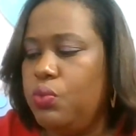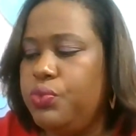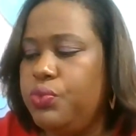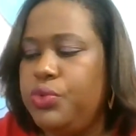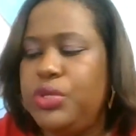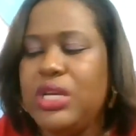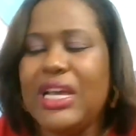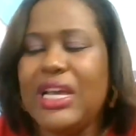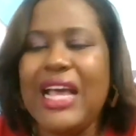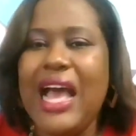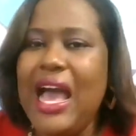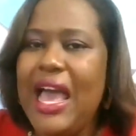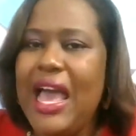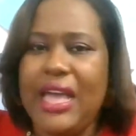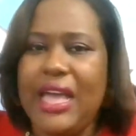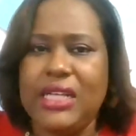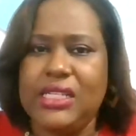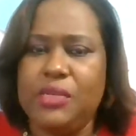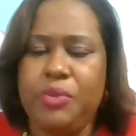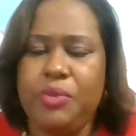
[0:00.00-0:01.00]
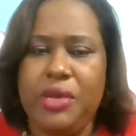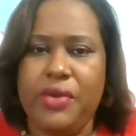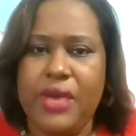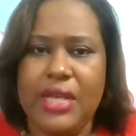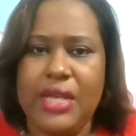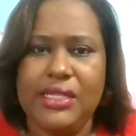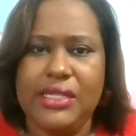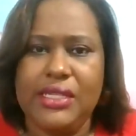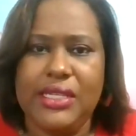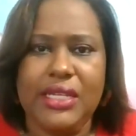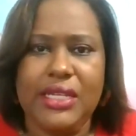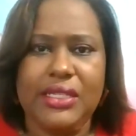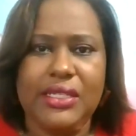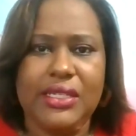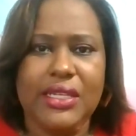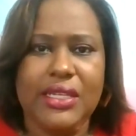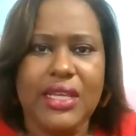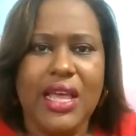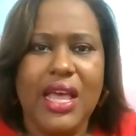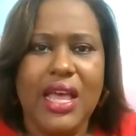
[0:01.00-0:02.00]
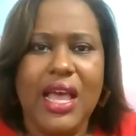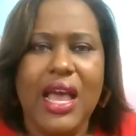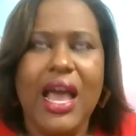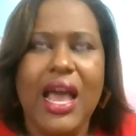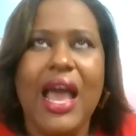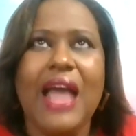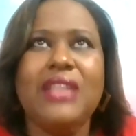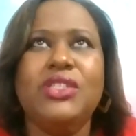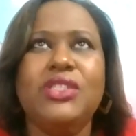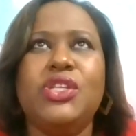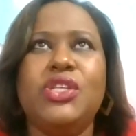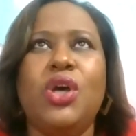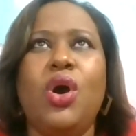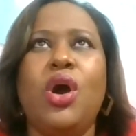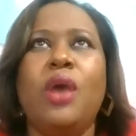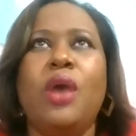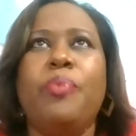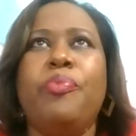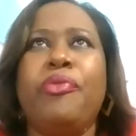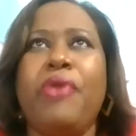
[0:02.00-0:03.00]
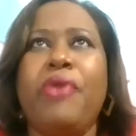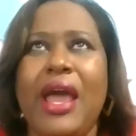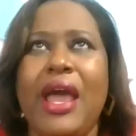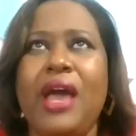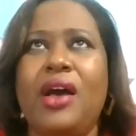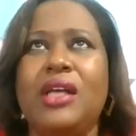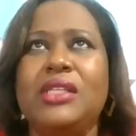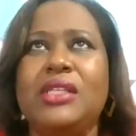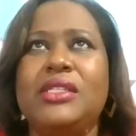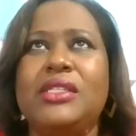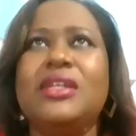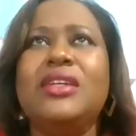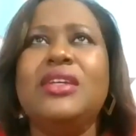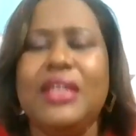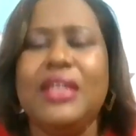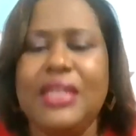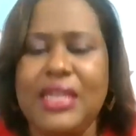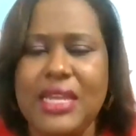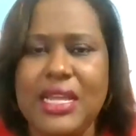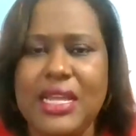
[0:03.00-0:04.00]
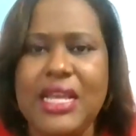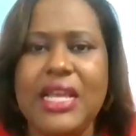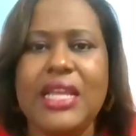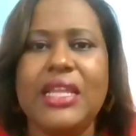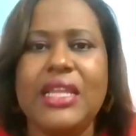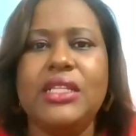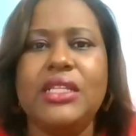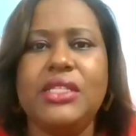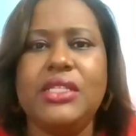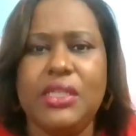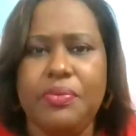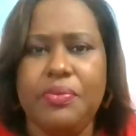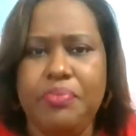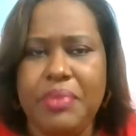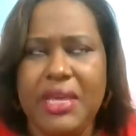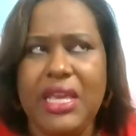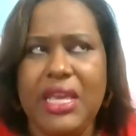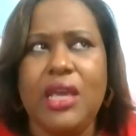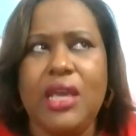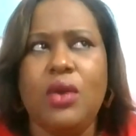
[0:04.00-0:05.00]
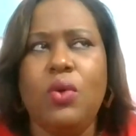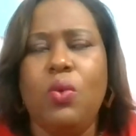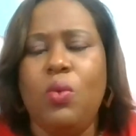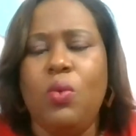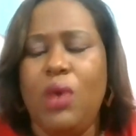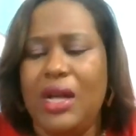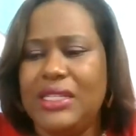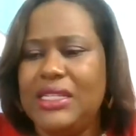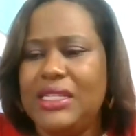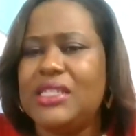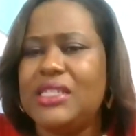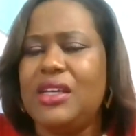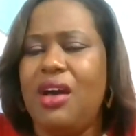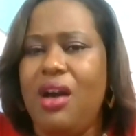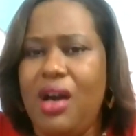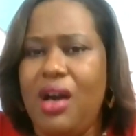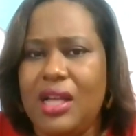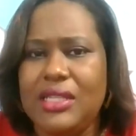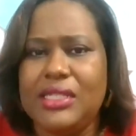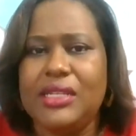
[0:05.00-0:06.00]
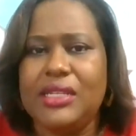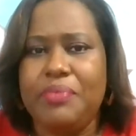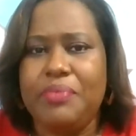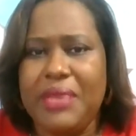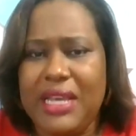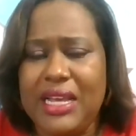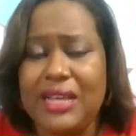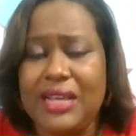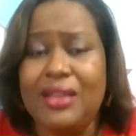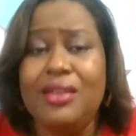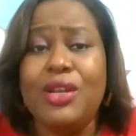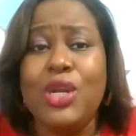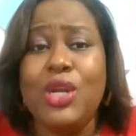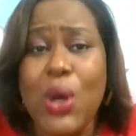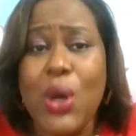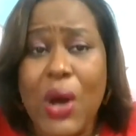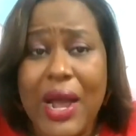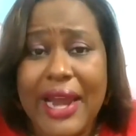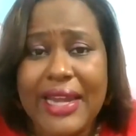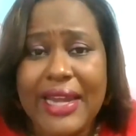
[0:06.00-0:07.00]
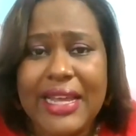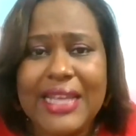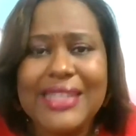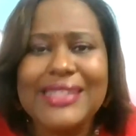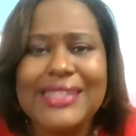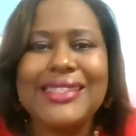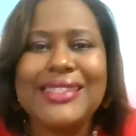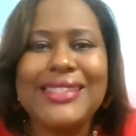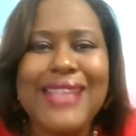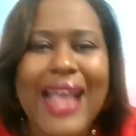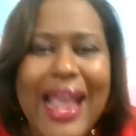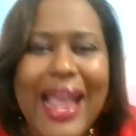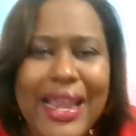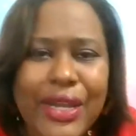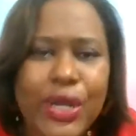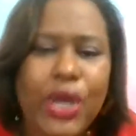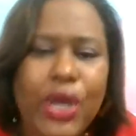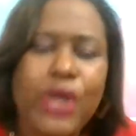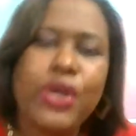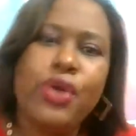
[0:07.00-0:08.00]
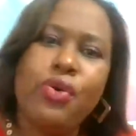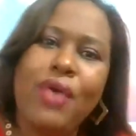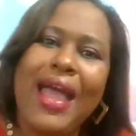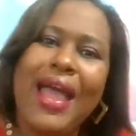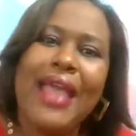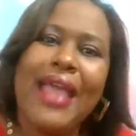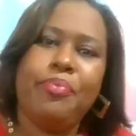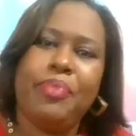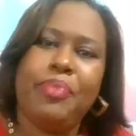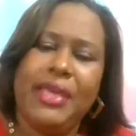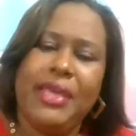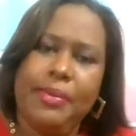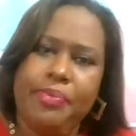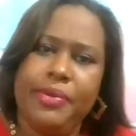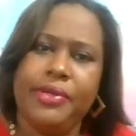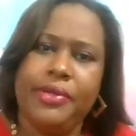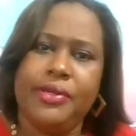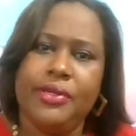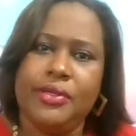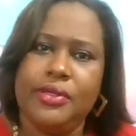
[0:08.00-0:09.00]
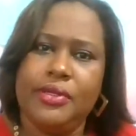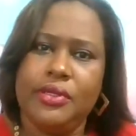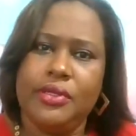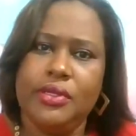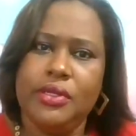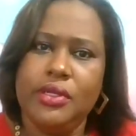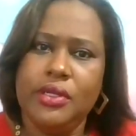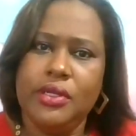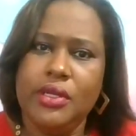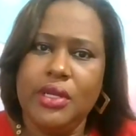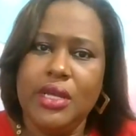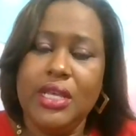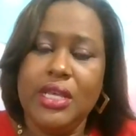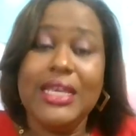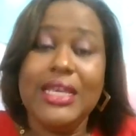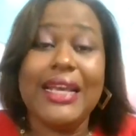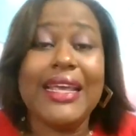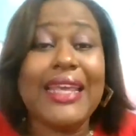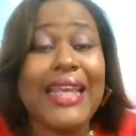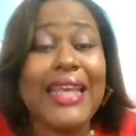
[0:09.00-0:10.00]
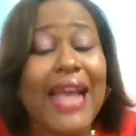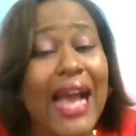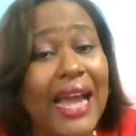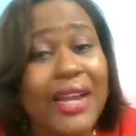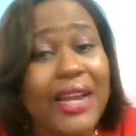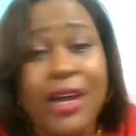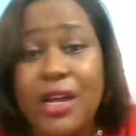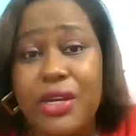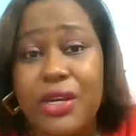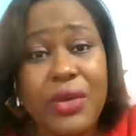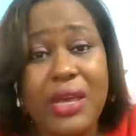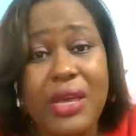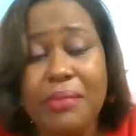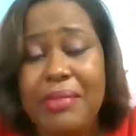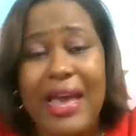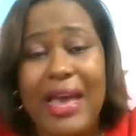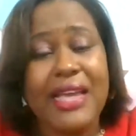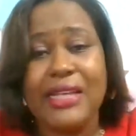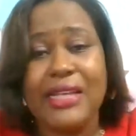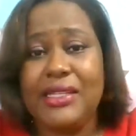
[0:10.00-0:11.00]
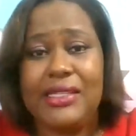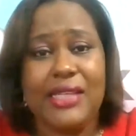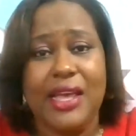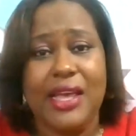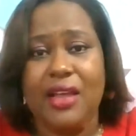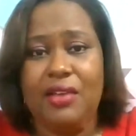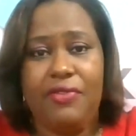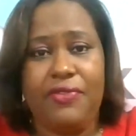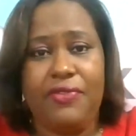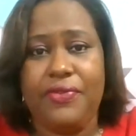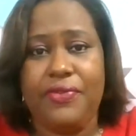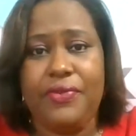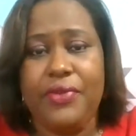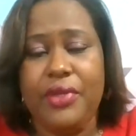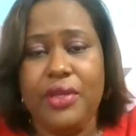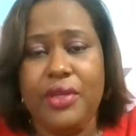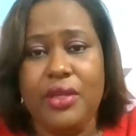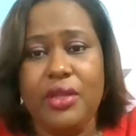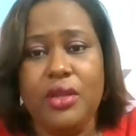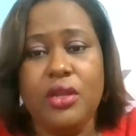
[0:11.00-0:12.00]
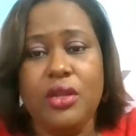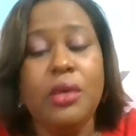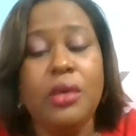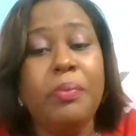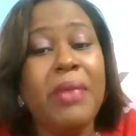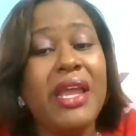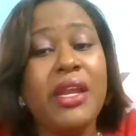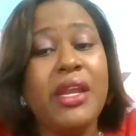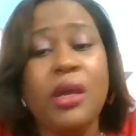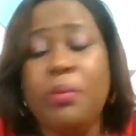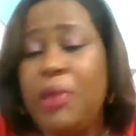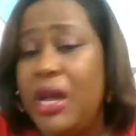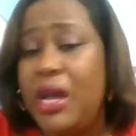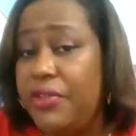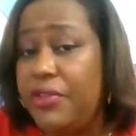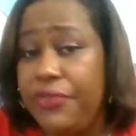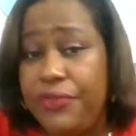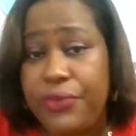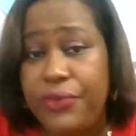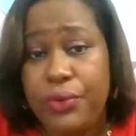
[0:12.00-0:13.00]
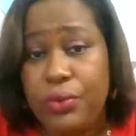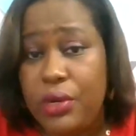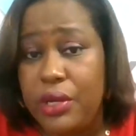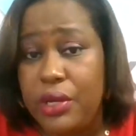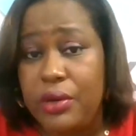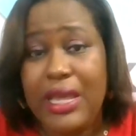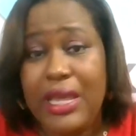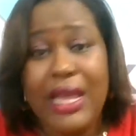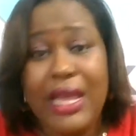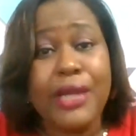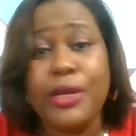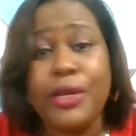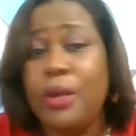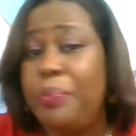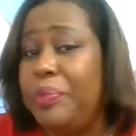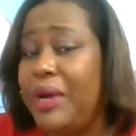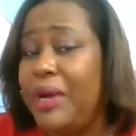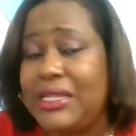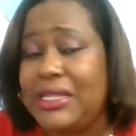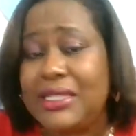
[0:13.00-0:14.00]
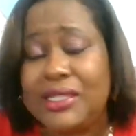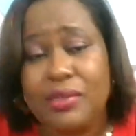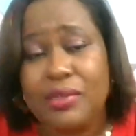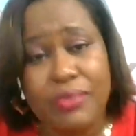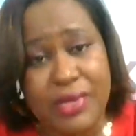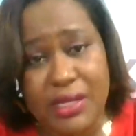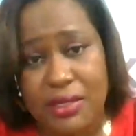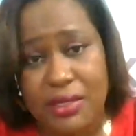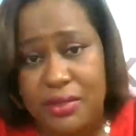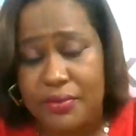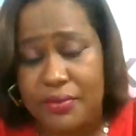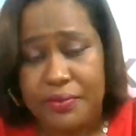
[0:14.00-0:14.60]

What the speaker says: you can't experience it. And so our prayers need to be what it ought to be. Lord, send the right people. You cannot do it by yourself. Don't make nobody fool you. It not possible.